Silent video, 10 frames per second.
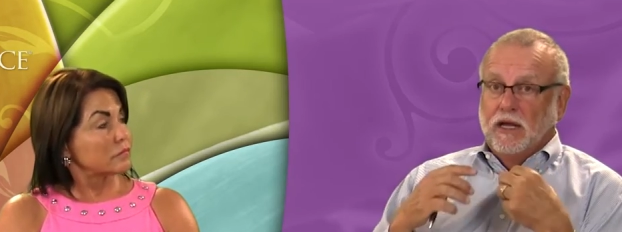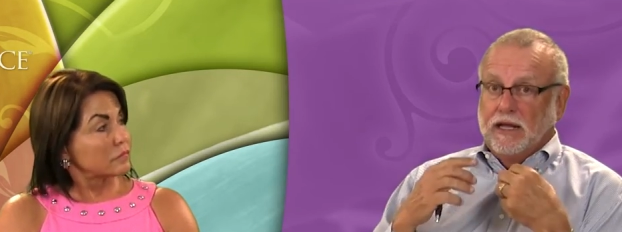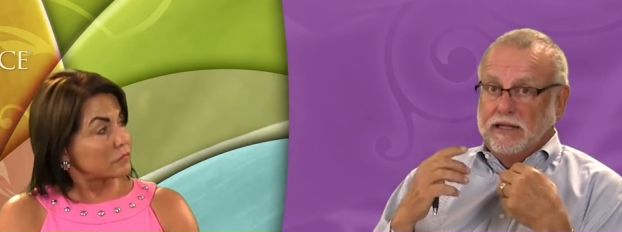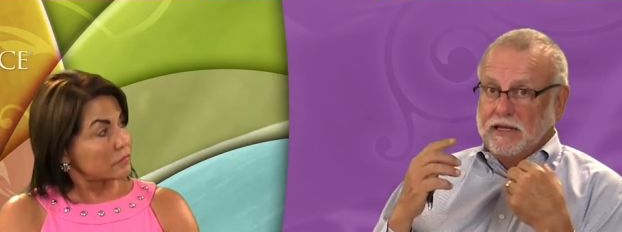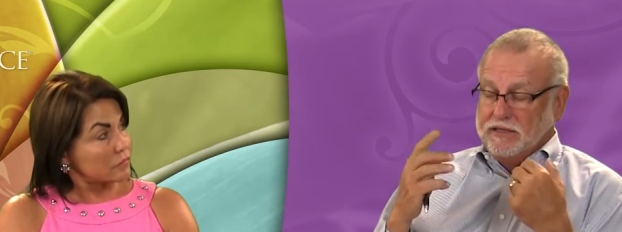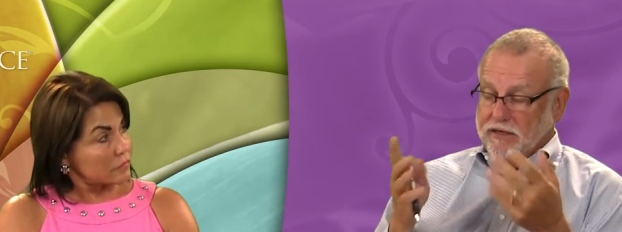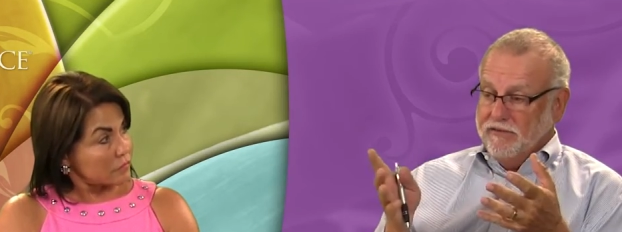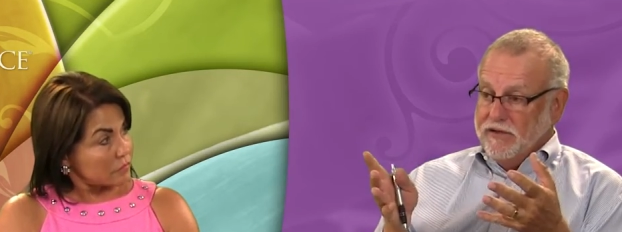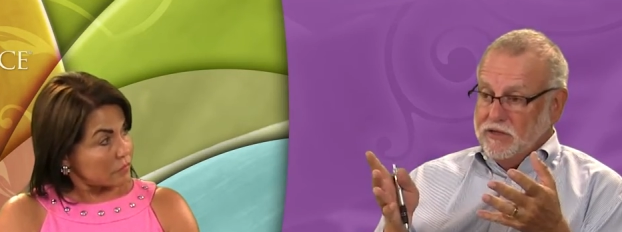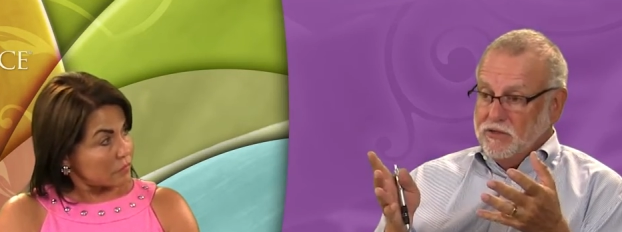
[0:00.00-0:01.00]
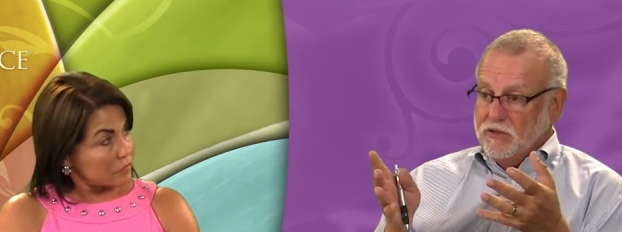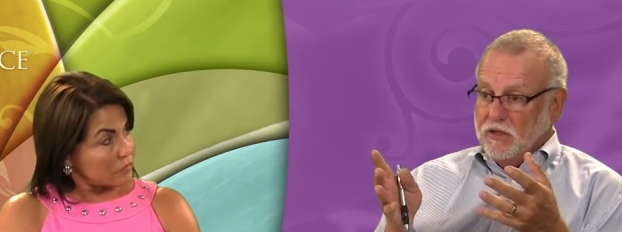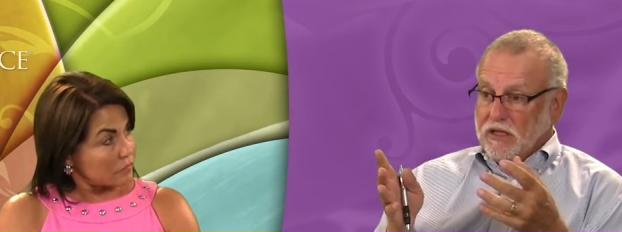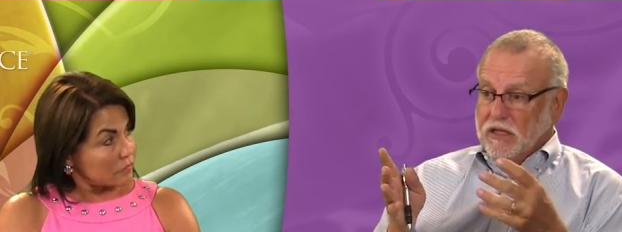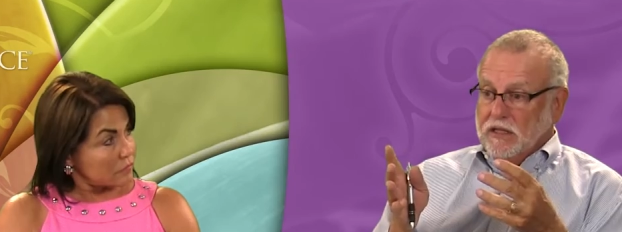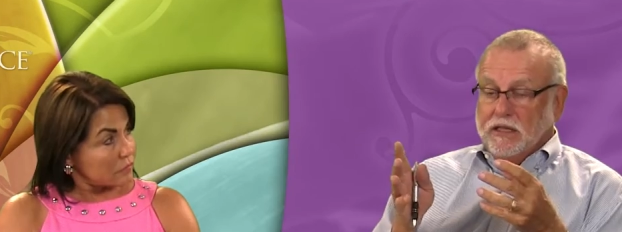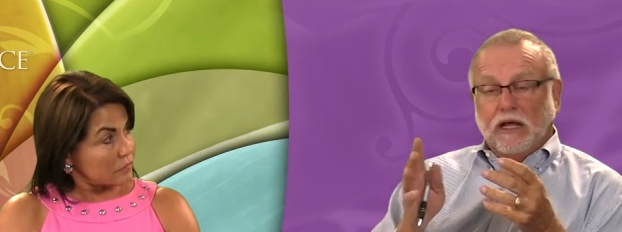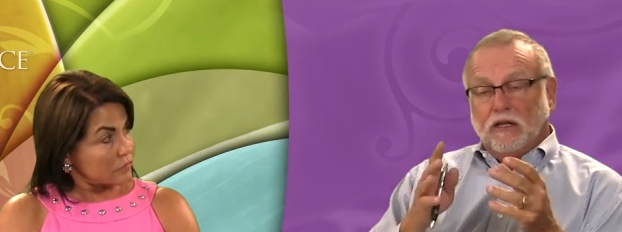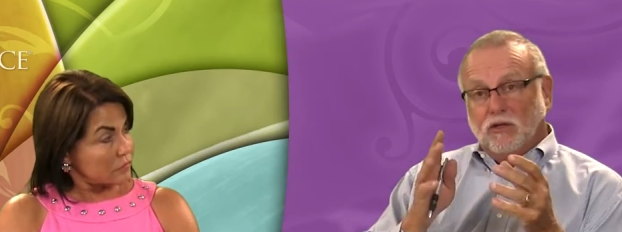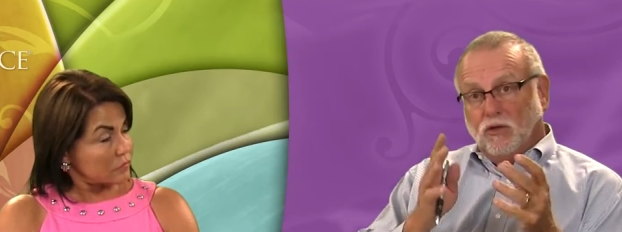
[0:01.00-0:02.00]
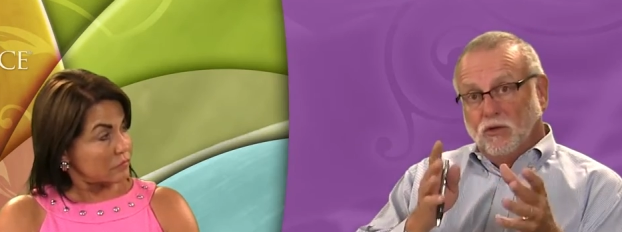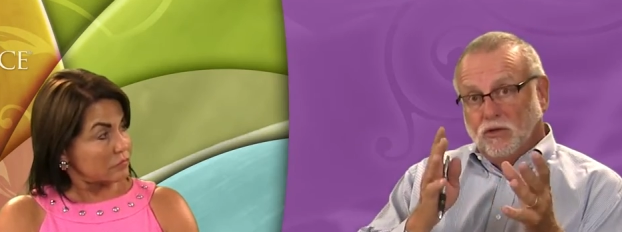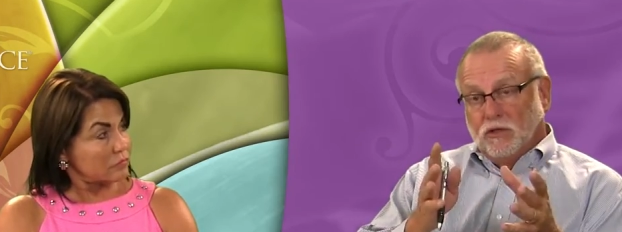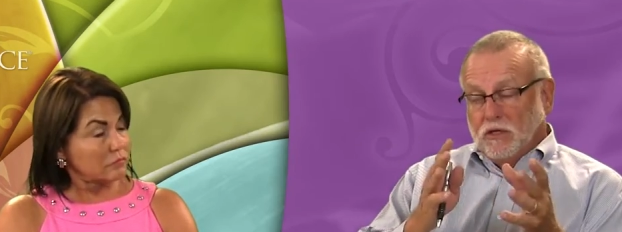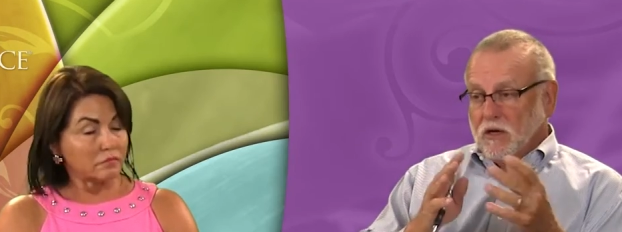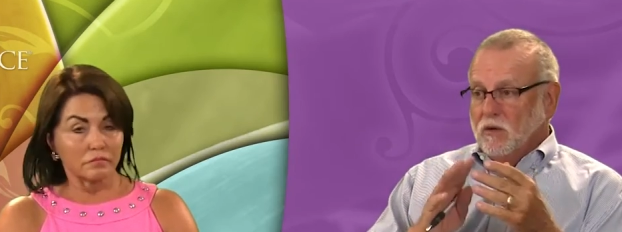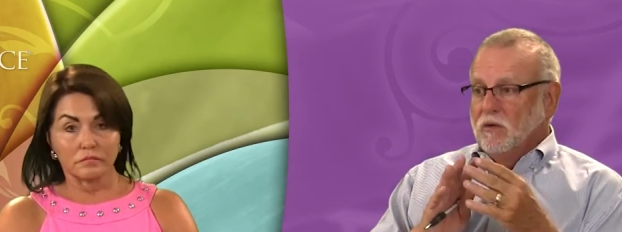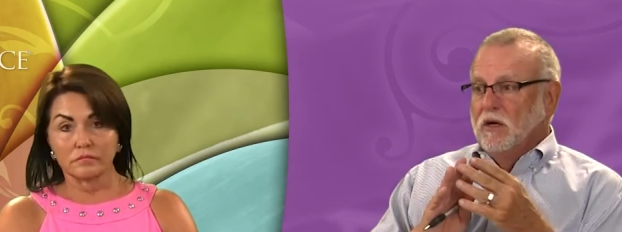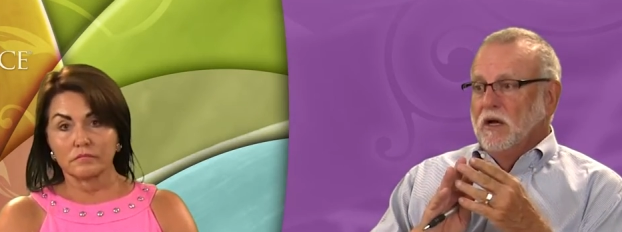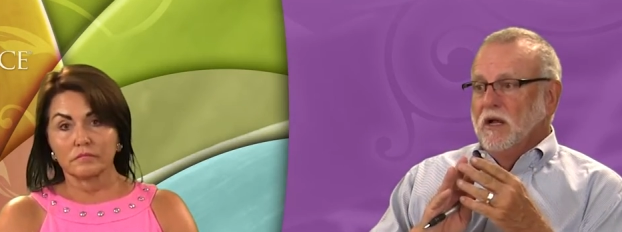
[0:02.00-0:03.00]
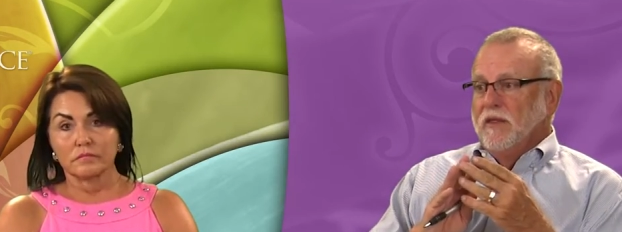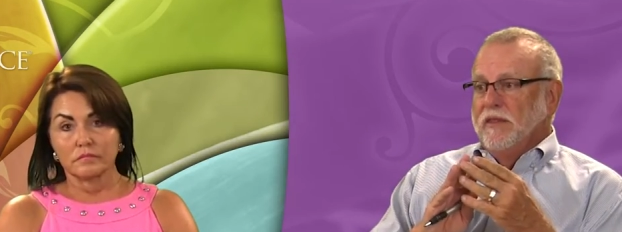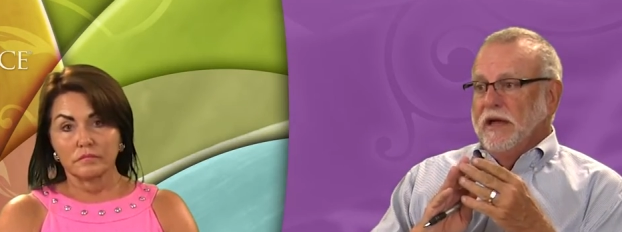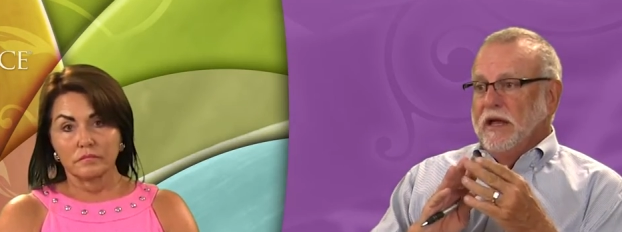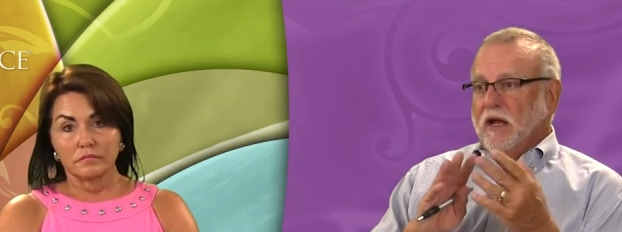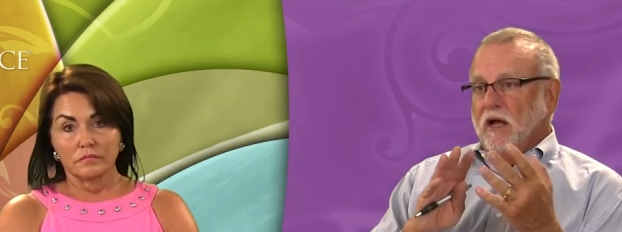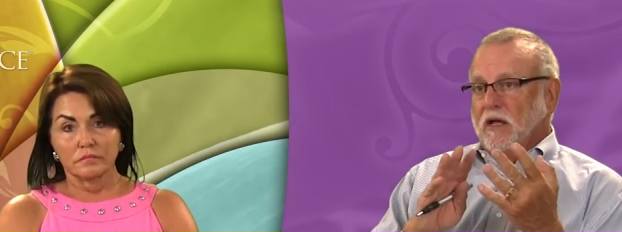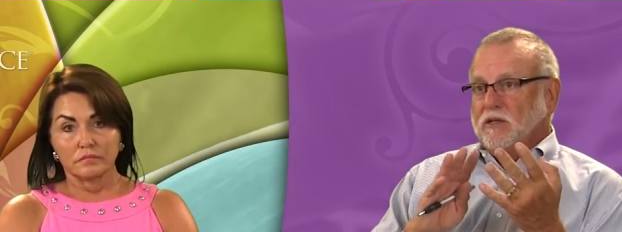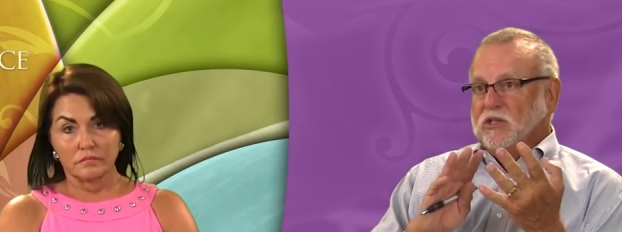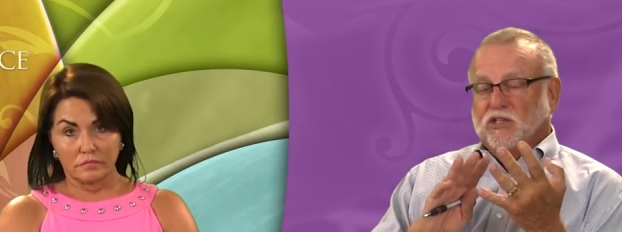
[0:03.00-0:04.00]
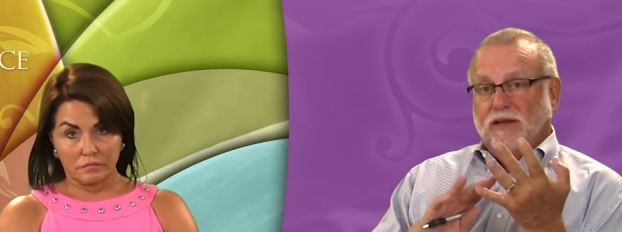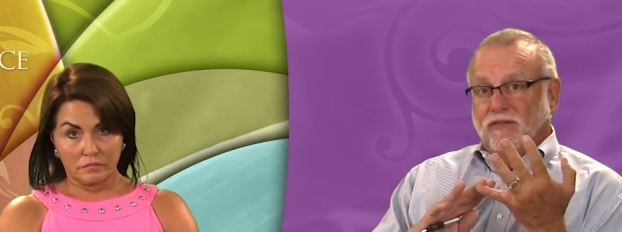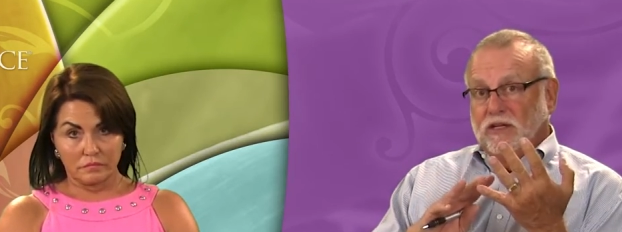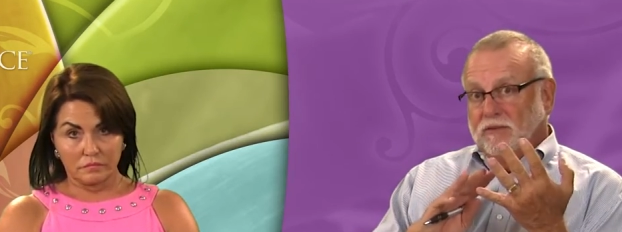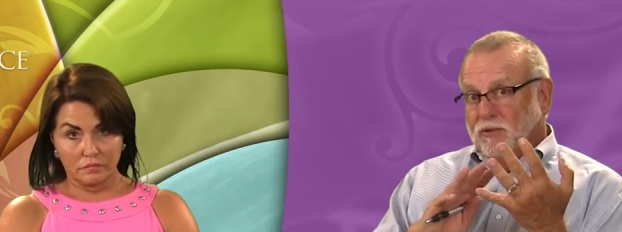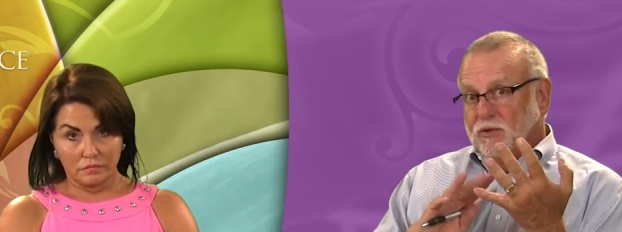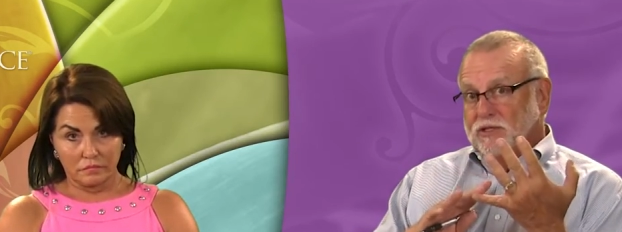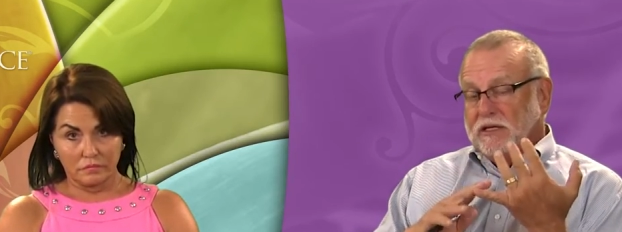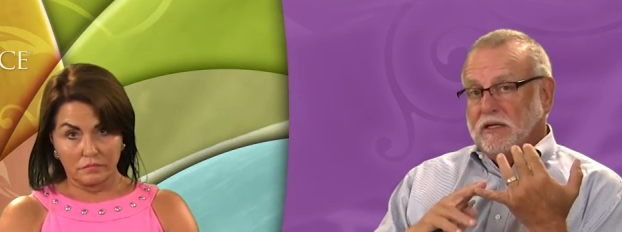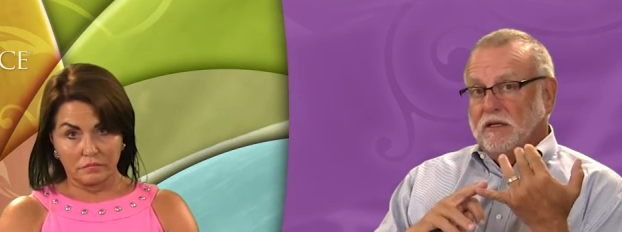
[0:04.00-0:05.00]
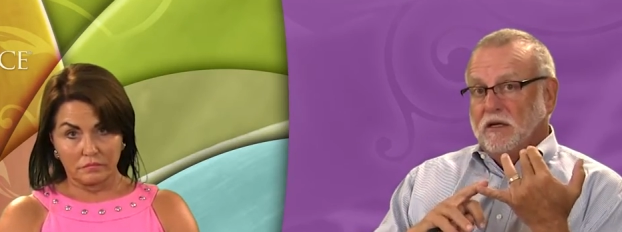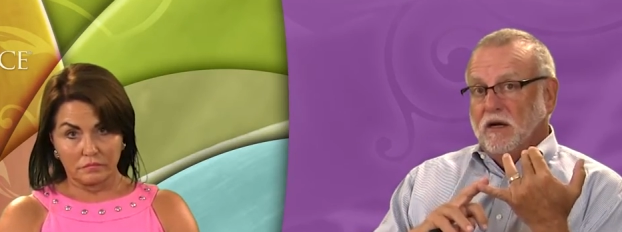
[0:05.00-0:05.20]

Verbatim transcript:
Speaker 1: And that terrifies you, that you should know that seventy percent